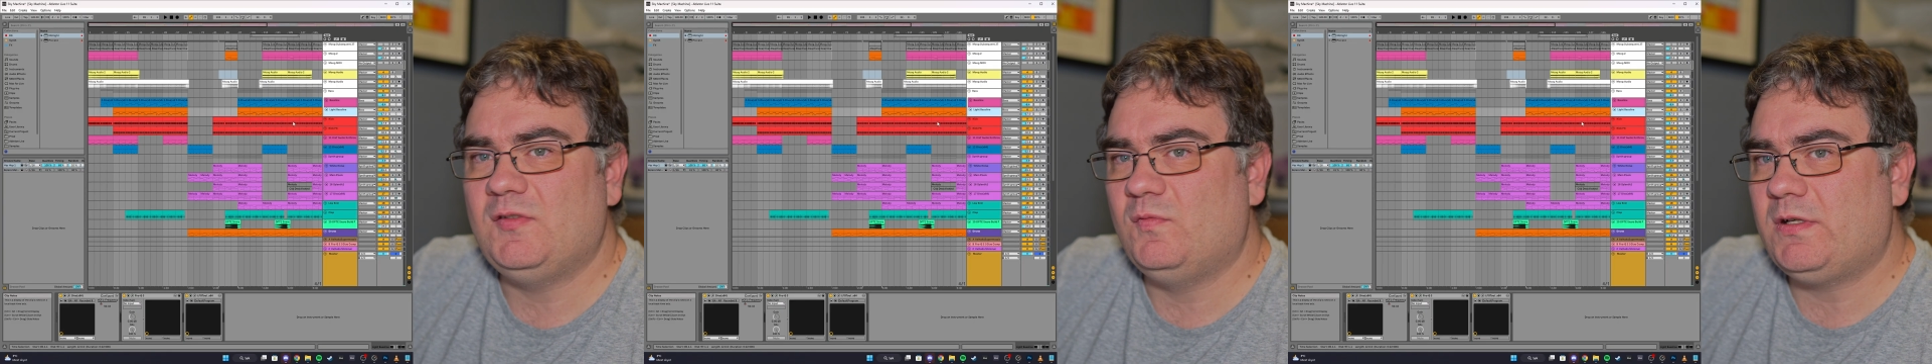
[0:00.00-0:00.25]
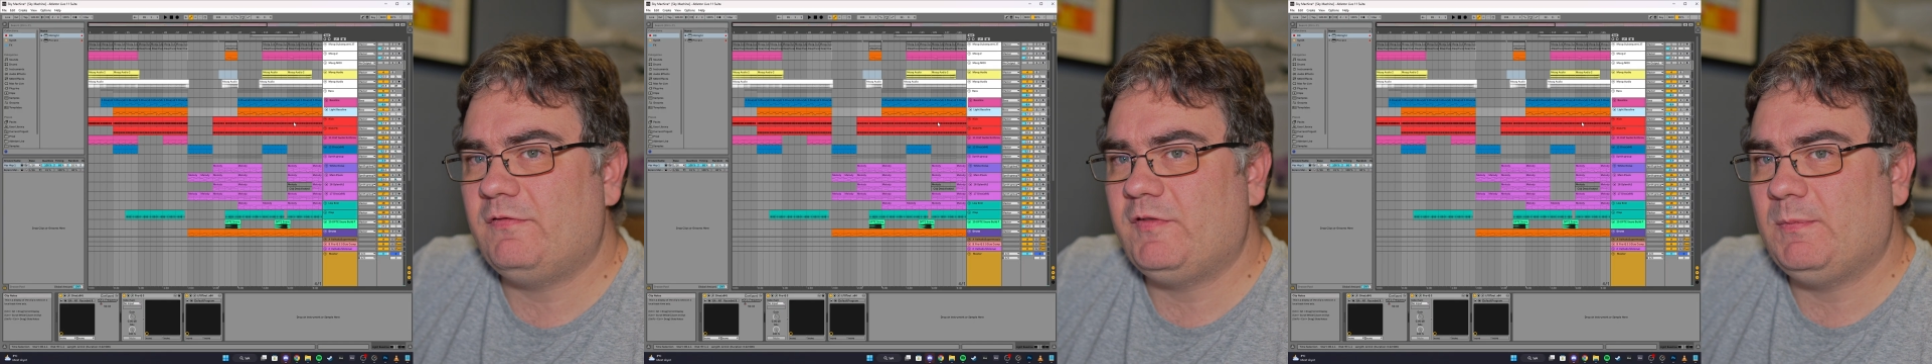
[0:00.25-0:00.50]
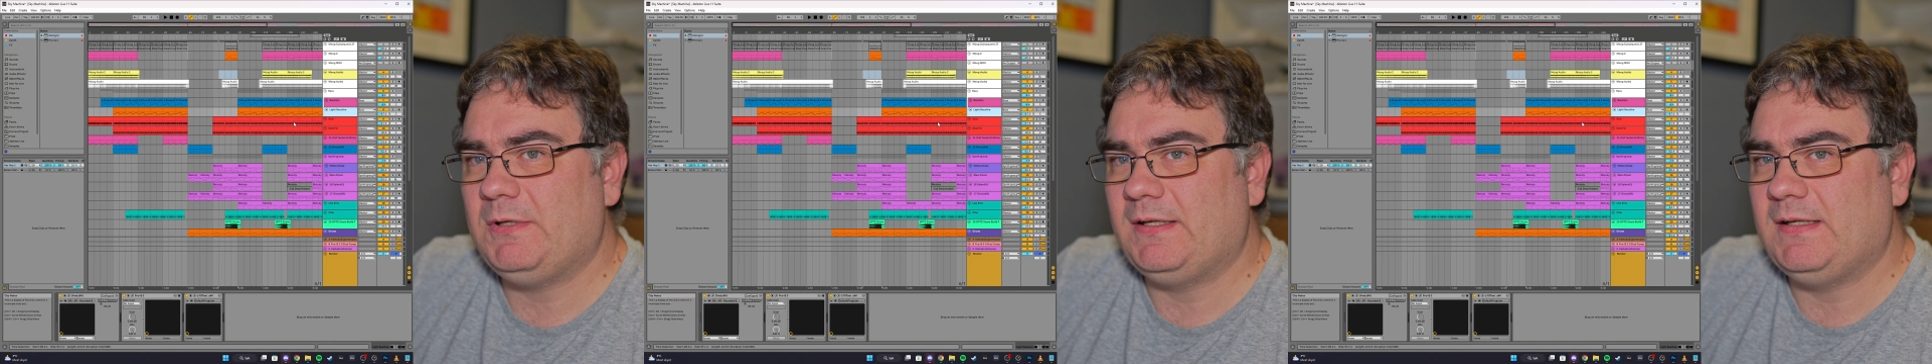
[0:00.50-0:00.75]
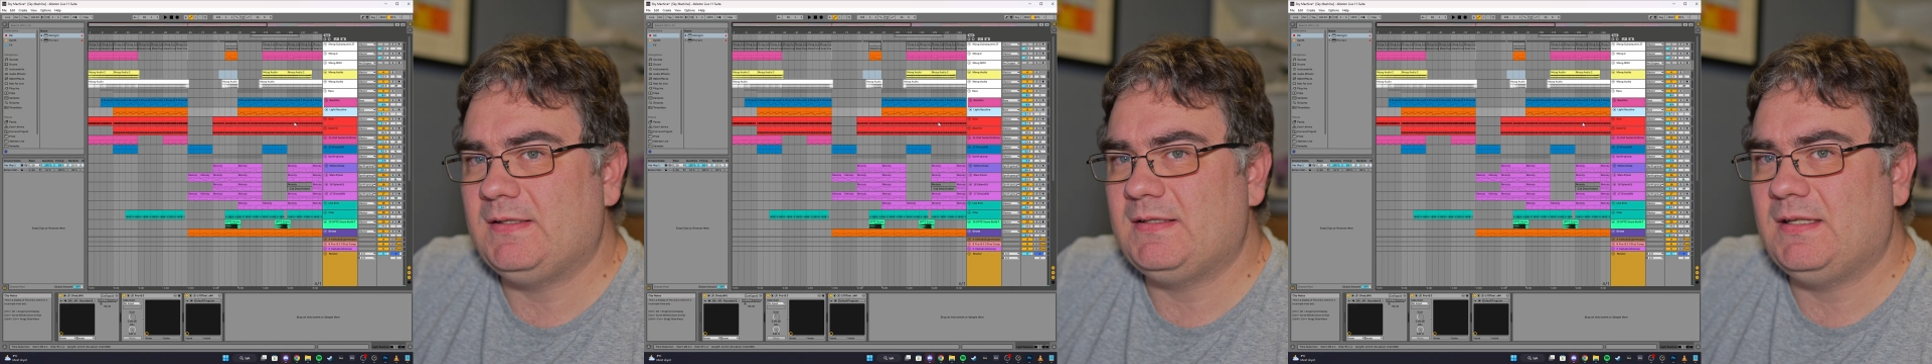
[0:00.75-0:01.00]
one of the
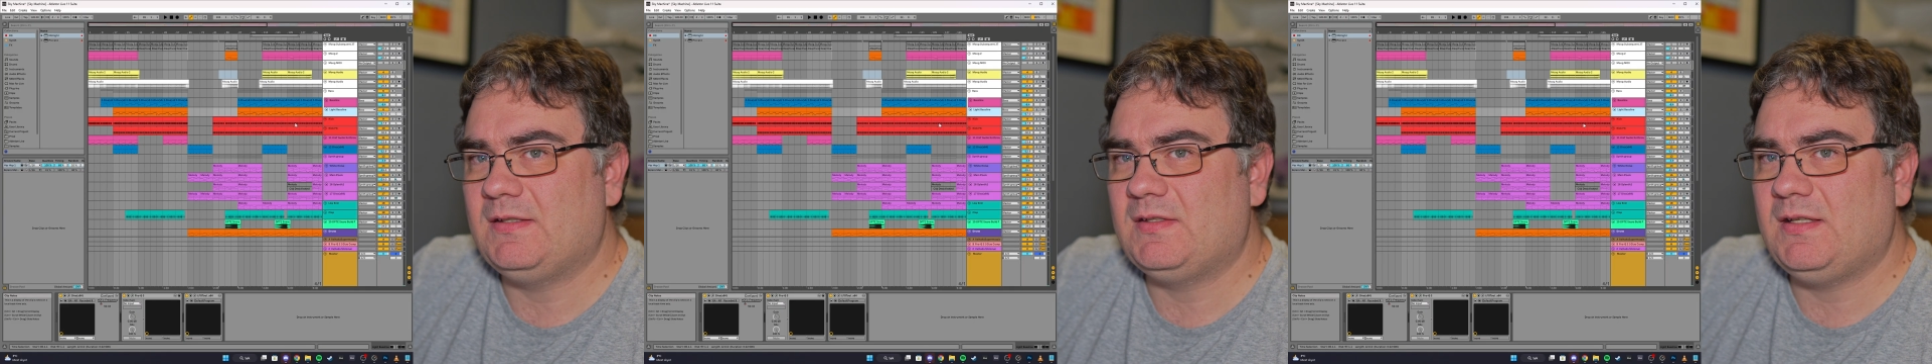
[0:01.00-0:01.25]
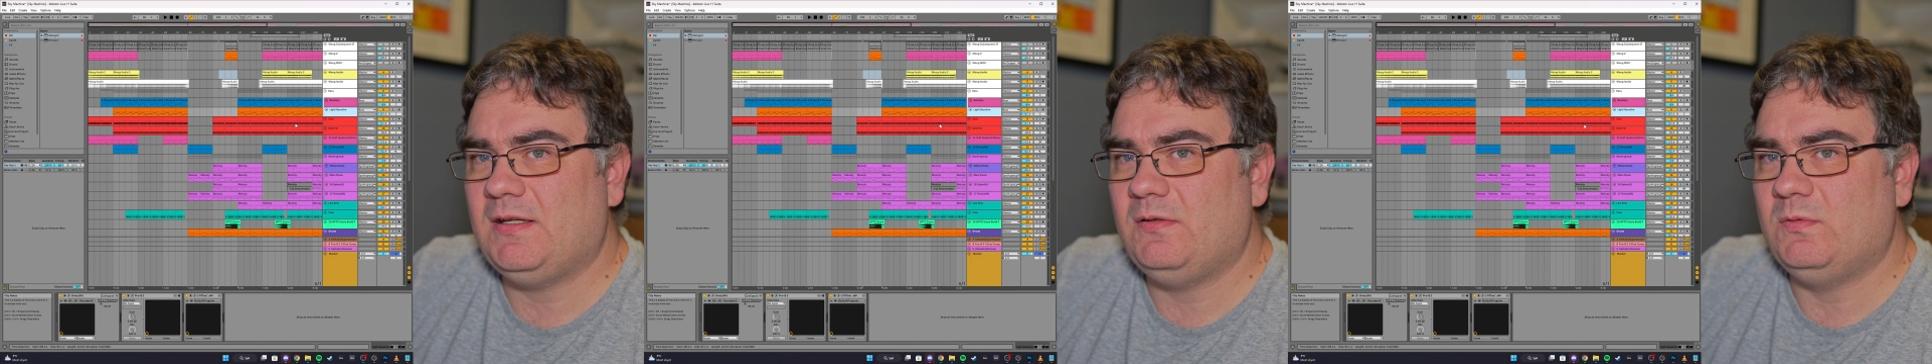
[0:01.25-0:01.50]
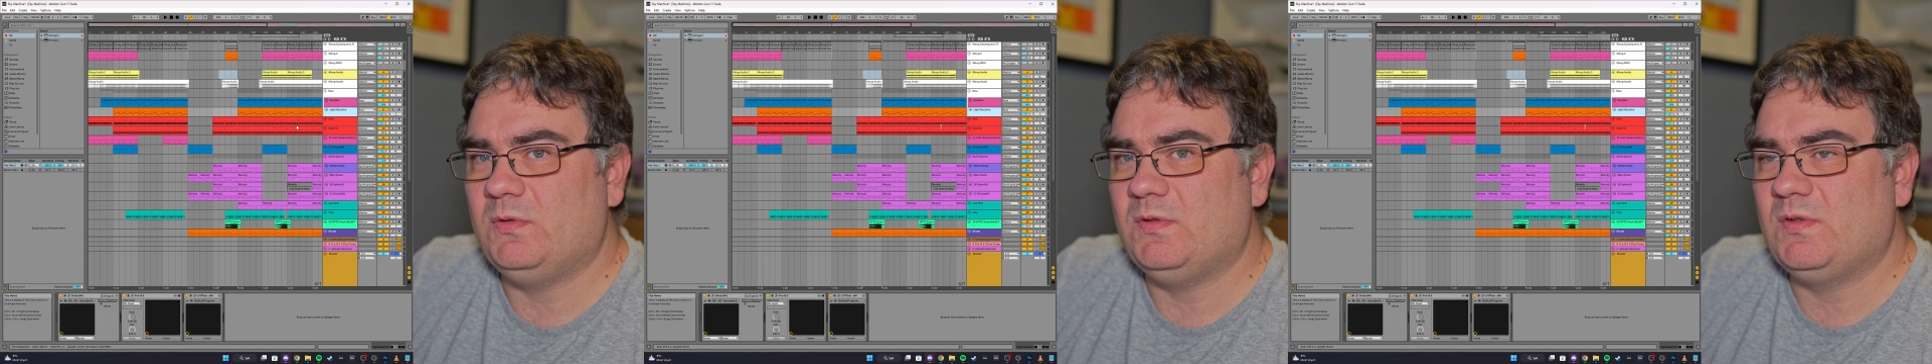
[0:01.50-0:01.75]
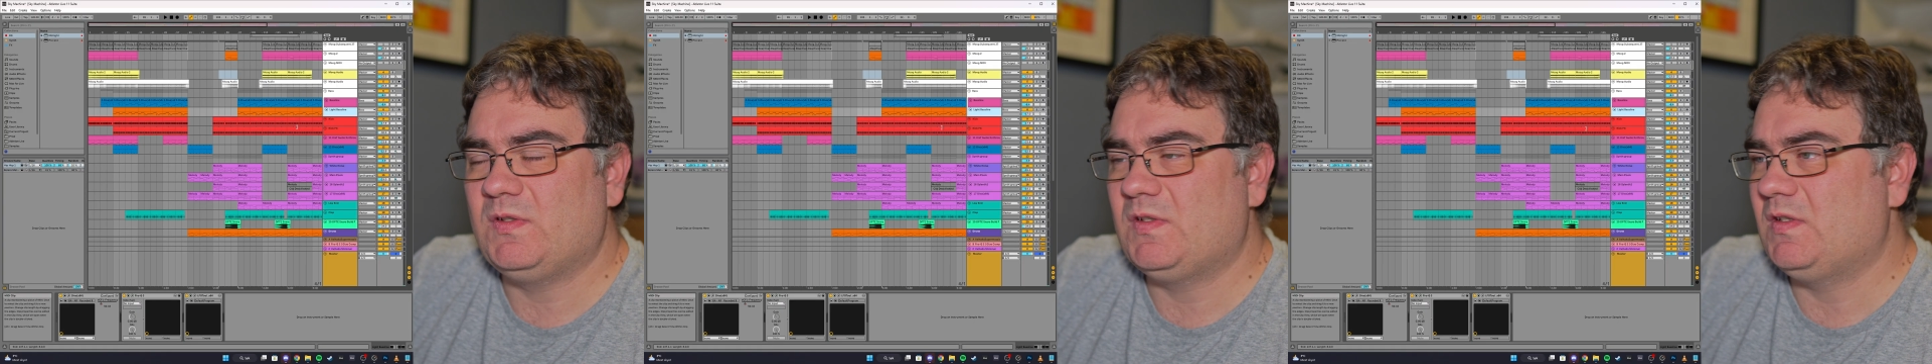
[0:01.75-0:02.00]
plugins that
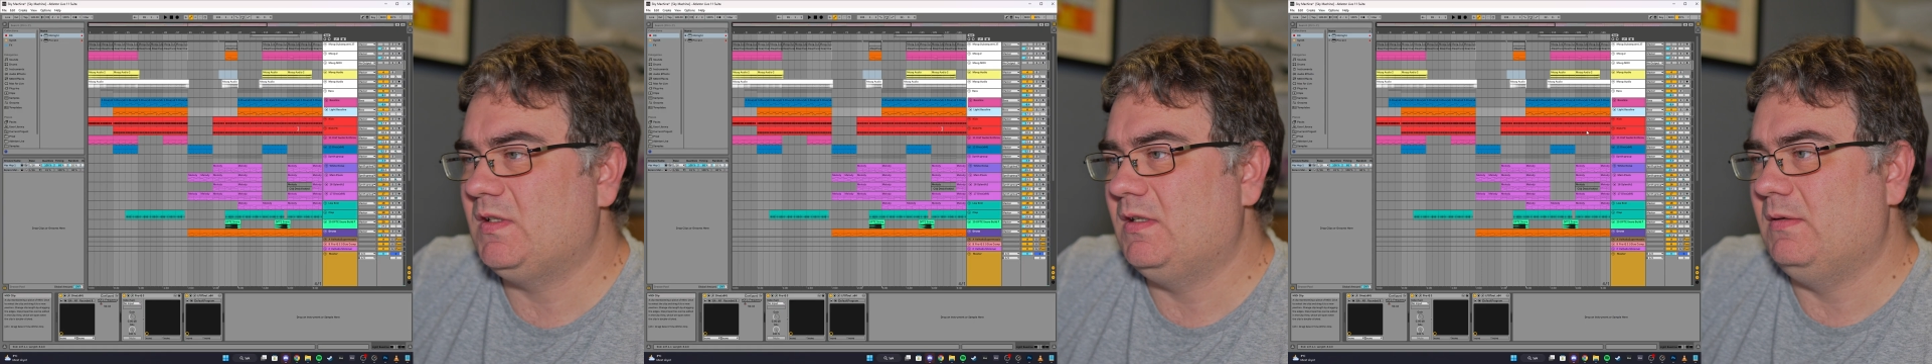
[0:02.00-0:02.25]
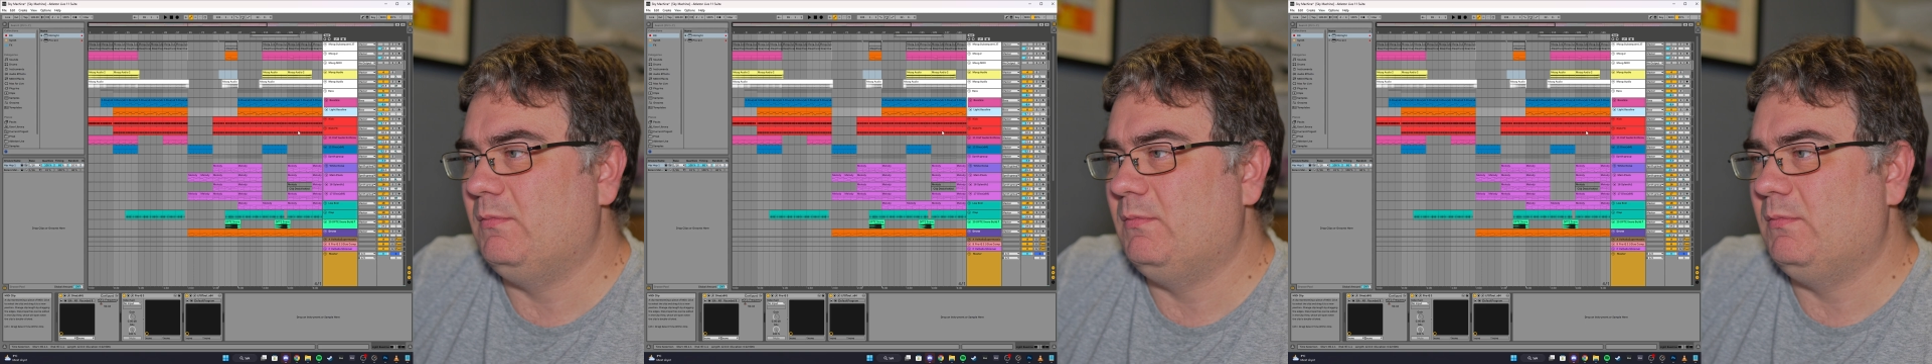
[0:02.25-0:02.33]
sounds